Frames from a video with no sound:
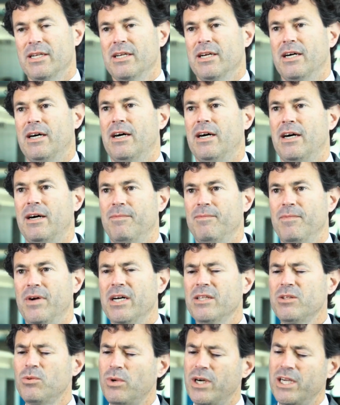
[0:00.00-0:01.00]

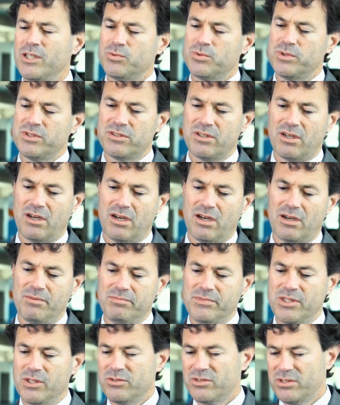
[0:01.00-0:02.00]
Otherwise, we saw
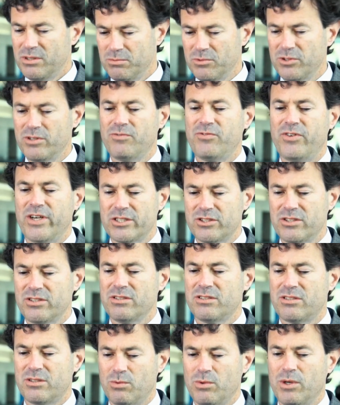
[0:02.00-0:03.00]
similar
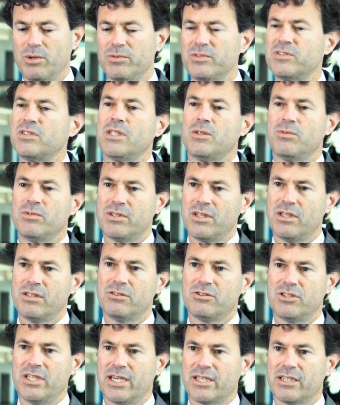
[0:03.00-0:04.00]
infections to what we've seen with
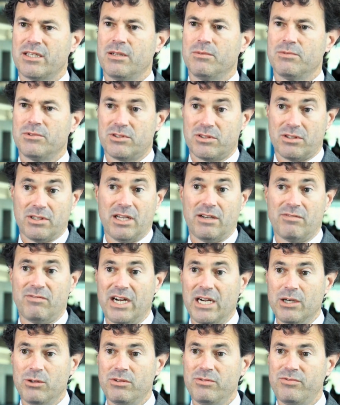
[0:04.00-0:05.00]
other JAK inhibitors. A lot of
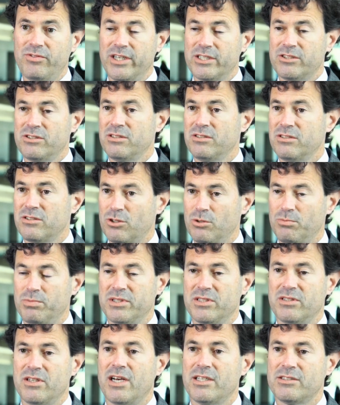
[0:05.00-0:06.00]
viral infections,
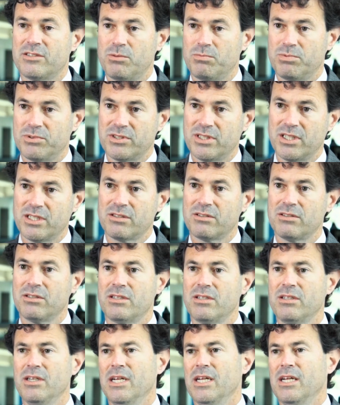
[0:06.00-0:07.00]
herpes zoster
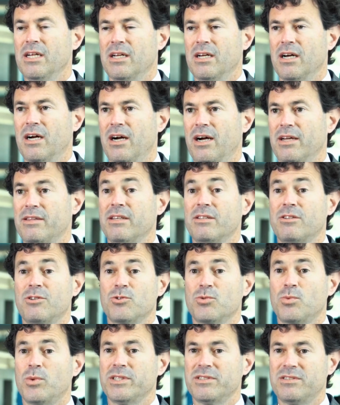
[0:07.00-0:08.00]
particularly. I think
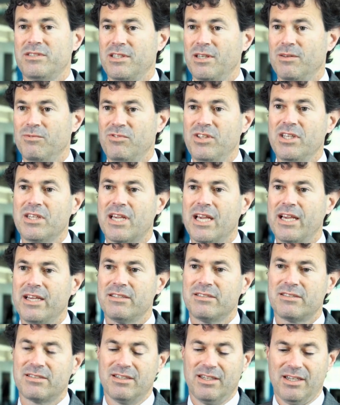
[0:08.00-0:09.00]
there's one CMV
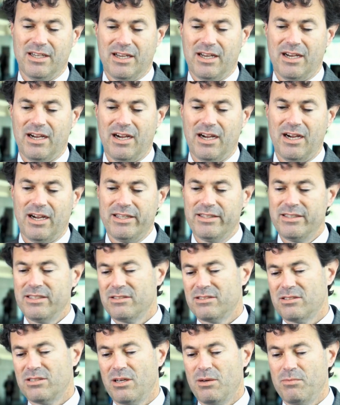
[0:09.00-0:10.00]
case, and
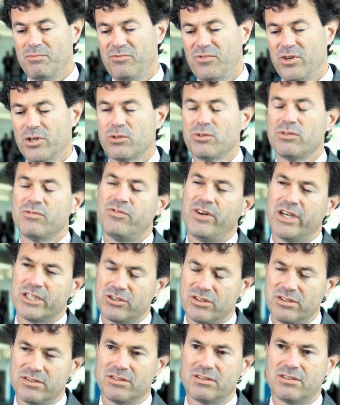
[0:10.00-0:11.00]
then some fungal
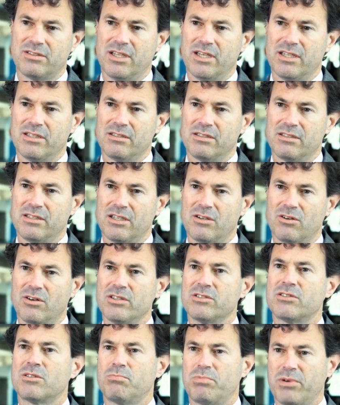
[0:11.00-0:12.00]
infections that
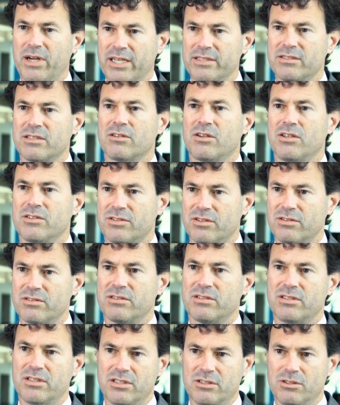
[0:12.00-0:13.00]
aren't surprising also
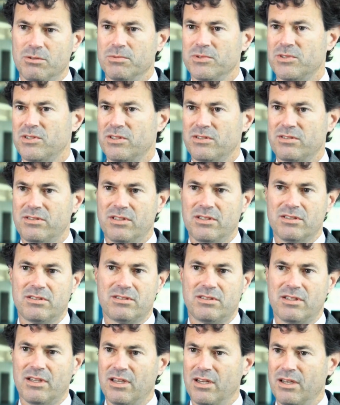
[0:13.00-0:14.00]
to see,
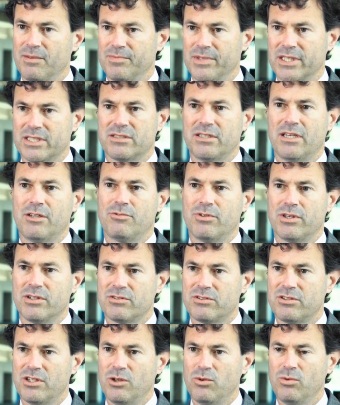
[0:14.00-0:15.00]
pneumocystis, etc.
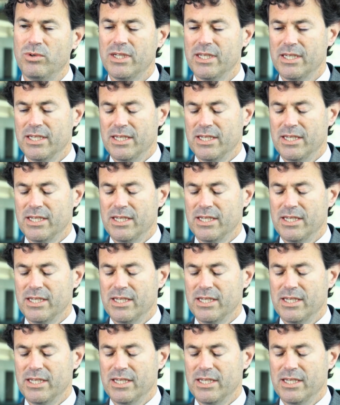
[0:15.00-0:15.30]
So